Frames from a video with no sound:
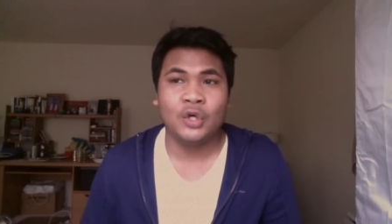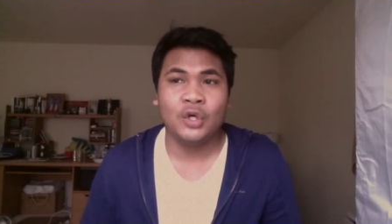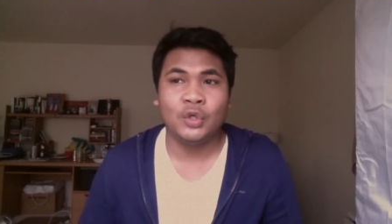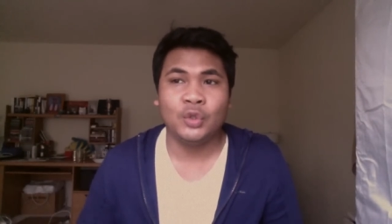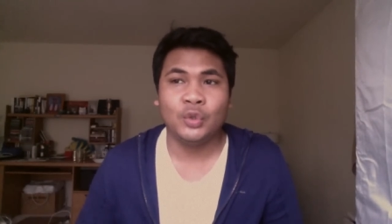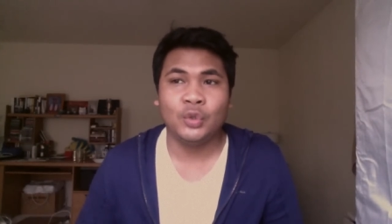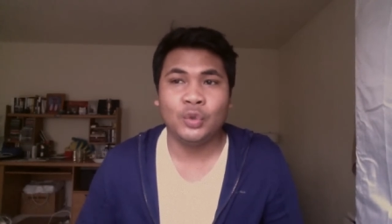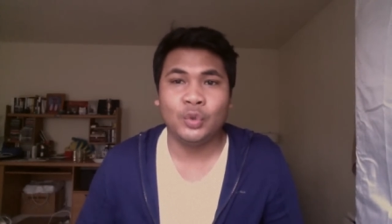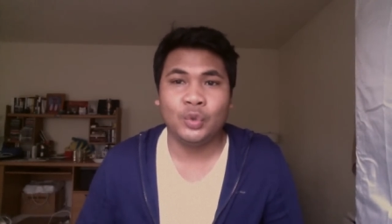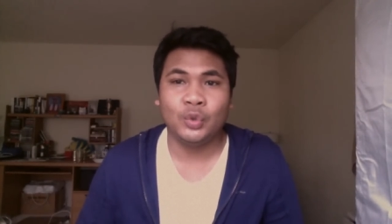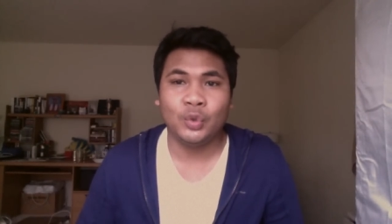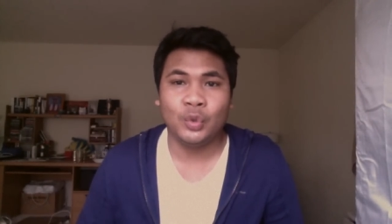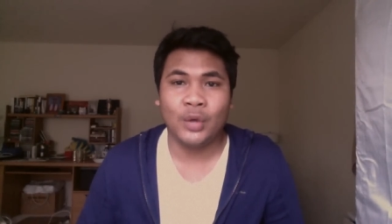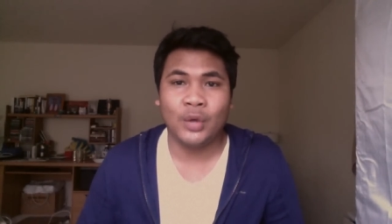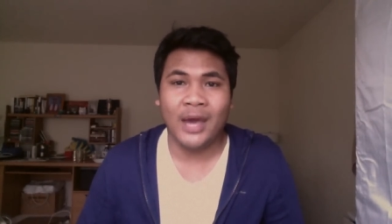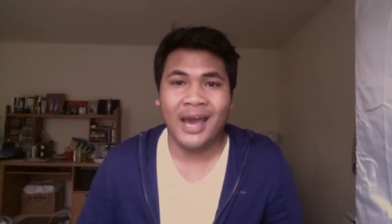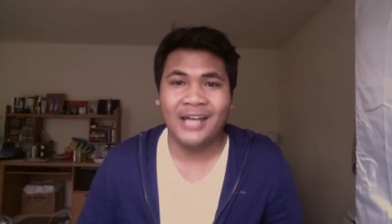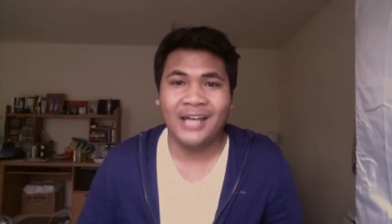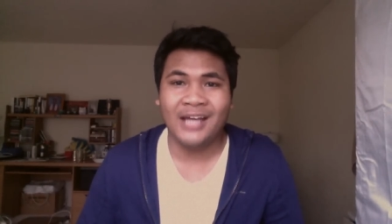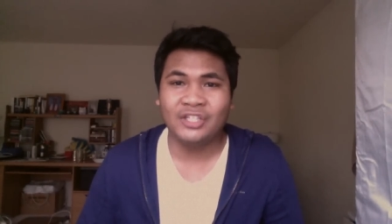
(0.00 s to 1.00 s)

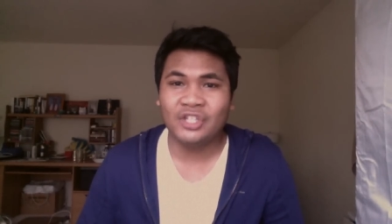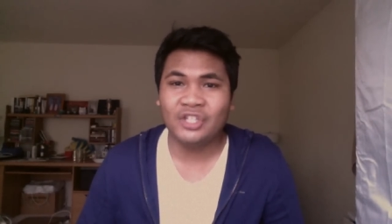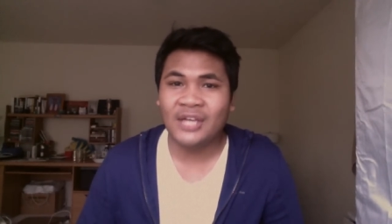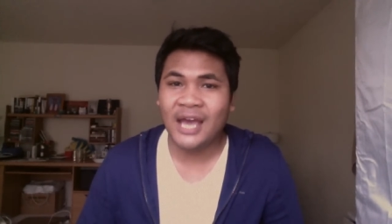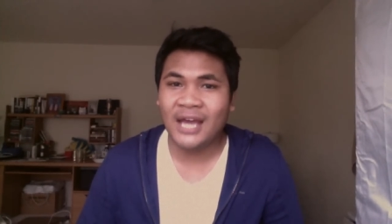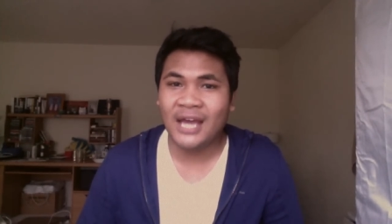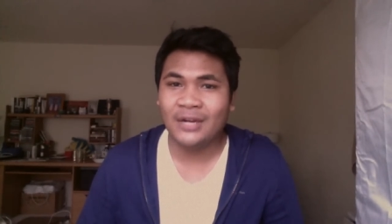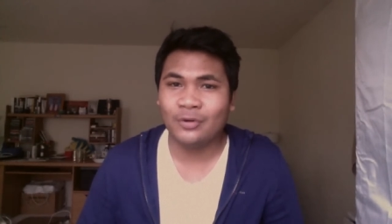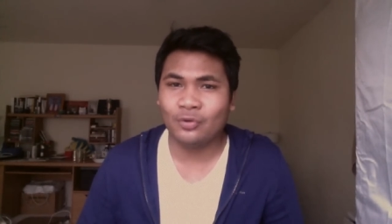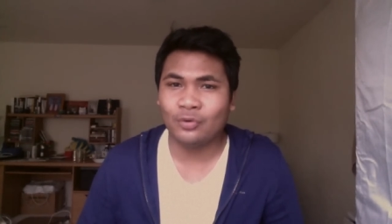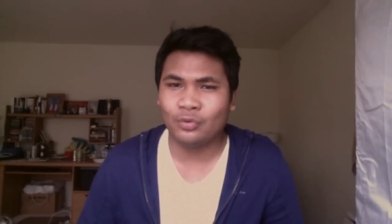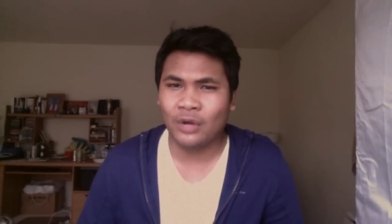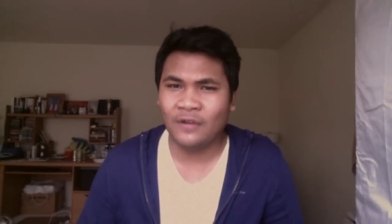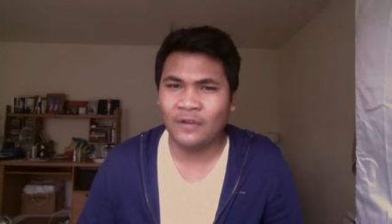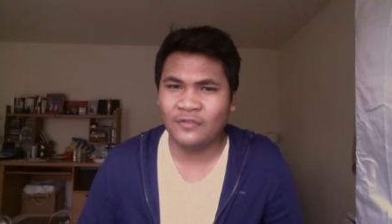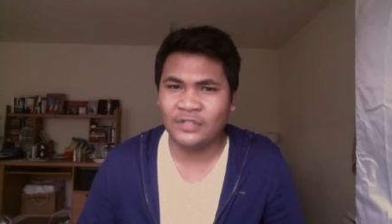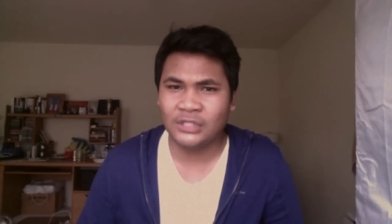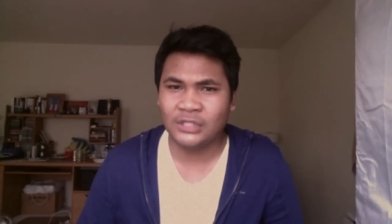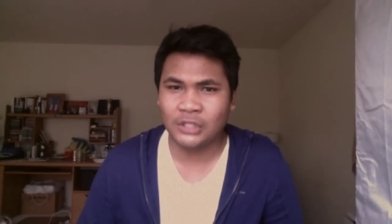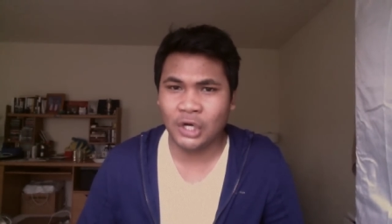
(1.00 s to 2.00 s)
who actually had a rough
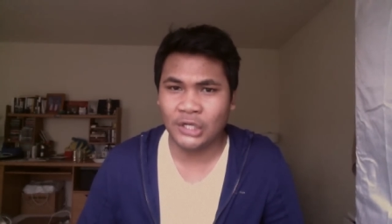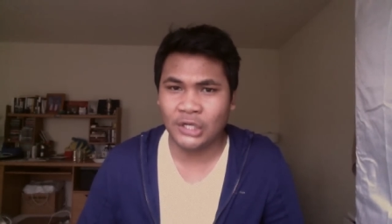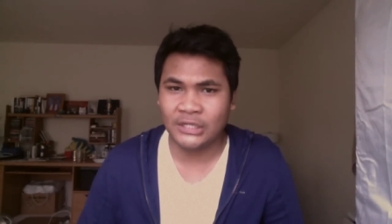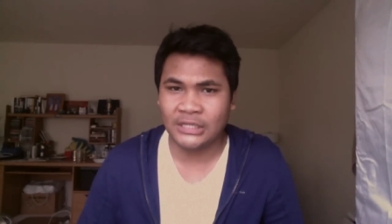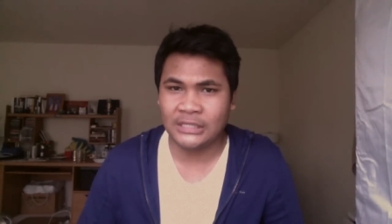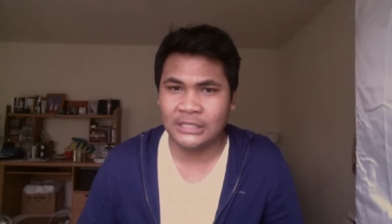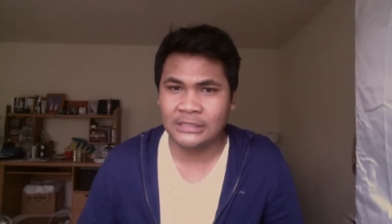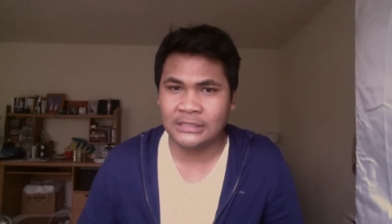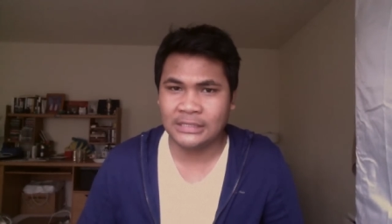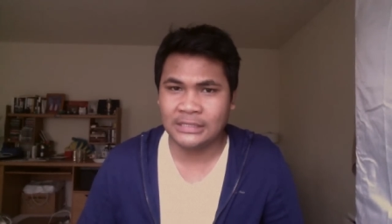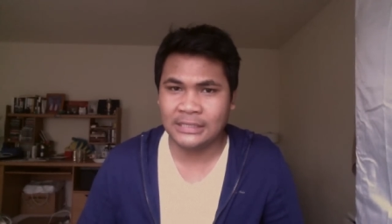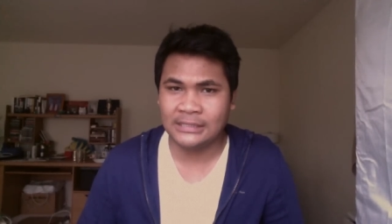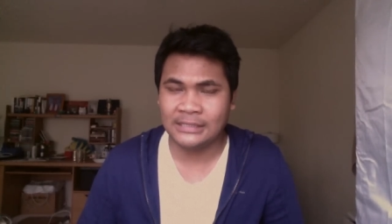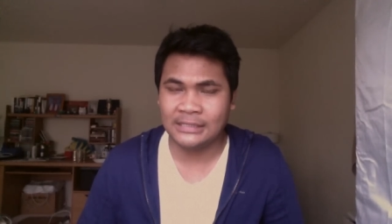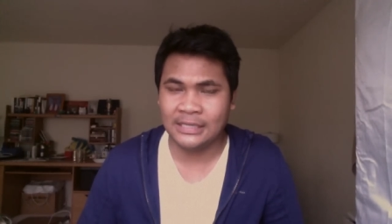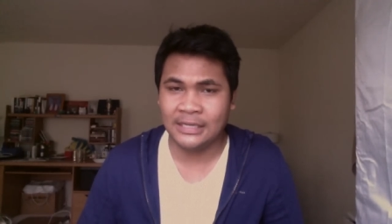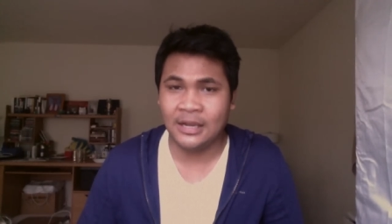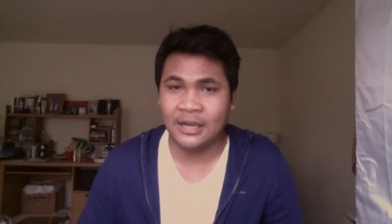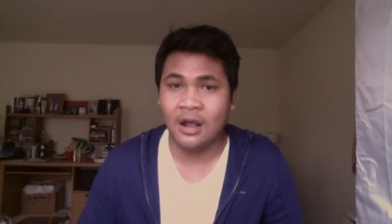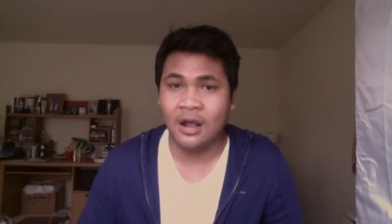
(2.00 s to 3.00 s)
start this season